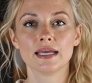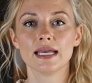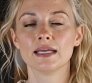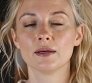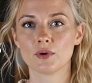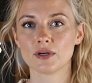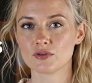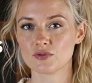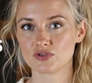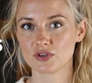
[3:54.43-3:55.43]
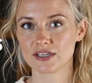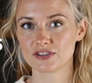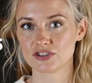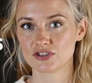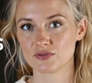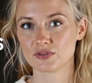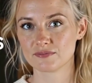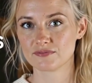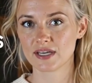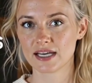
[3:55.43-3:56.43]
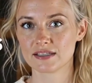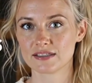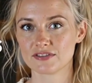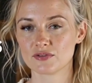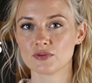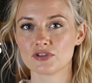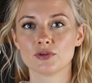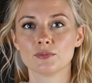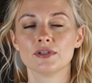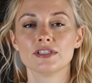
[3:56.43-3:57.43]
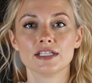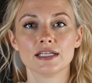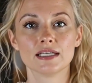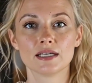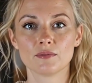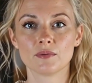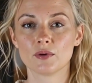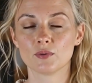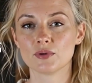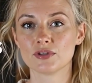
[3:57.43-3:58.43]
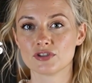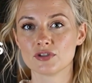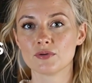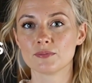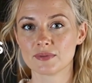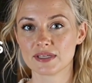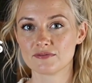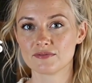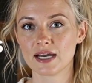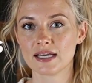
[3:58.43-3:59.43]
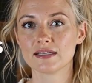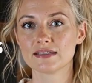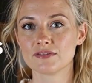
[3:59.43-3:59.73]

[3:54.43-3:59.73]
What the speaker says: anyone who tried to do him violence or supersede him would soon meet violence